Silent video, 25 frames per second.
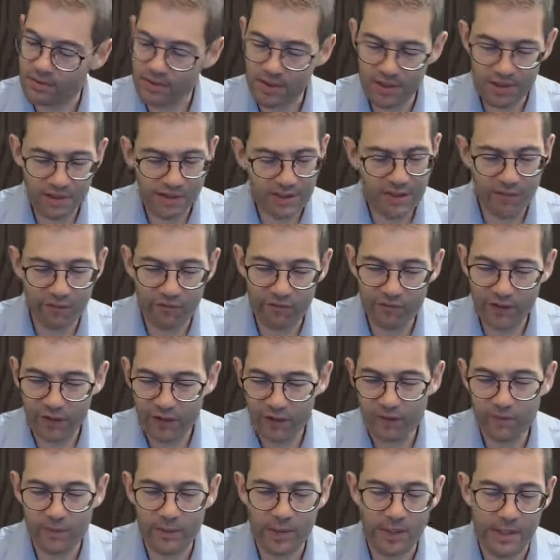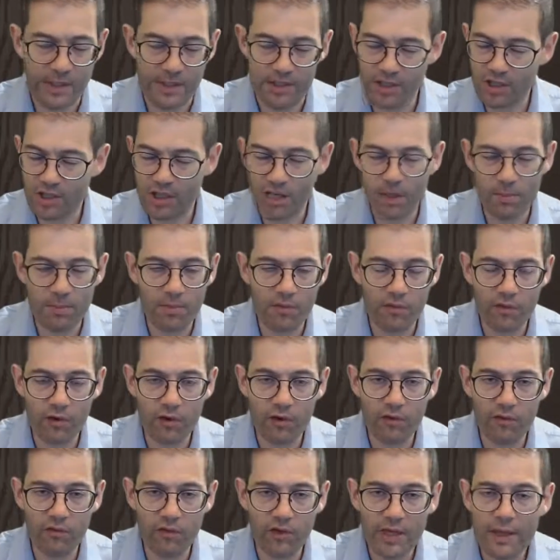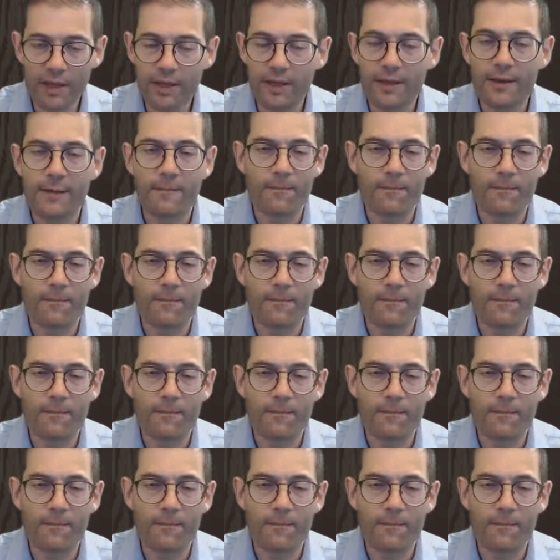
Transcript: Just that 5 minutes, cup of coffee,